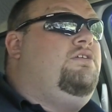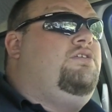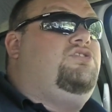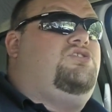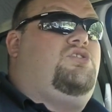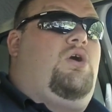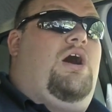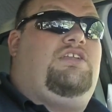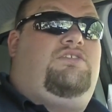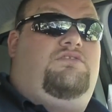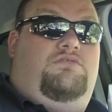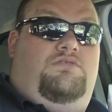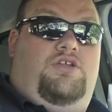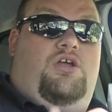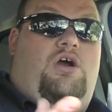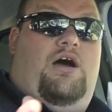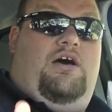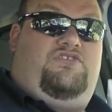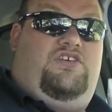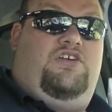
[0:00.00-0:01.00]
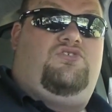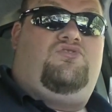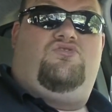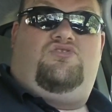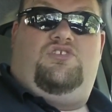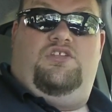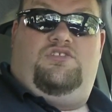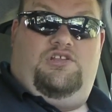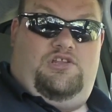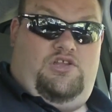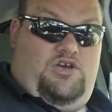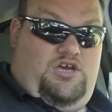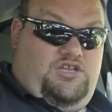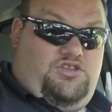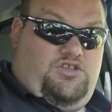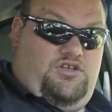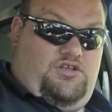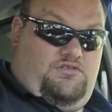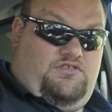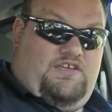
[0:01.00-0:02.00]
So I was interested to look
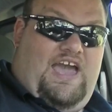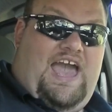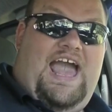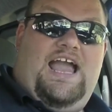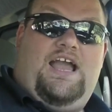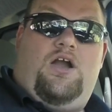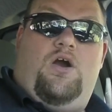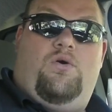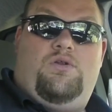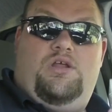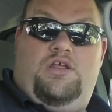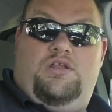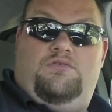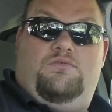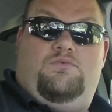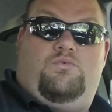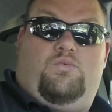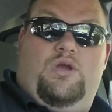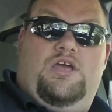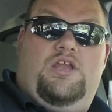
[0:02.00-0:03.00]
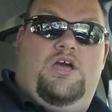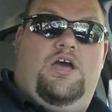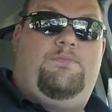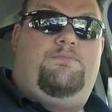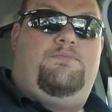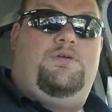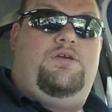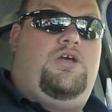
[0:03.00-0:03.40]
at the tag on it and read up,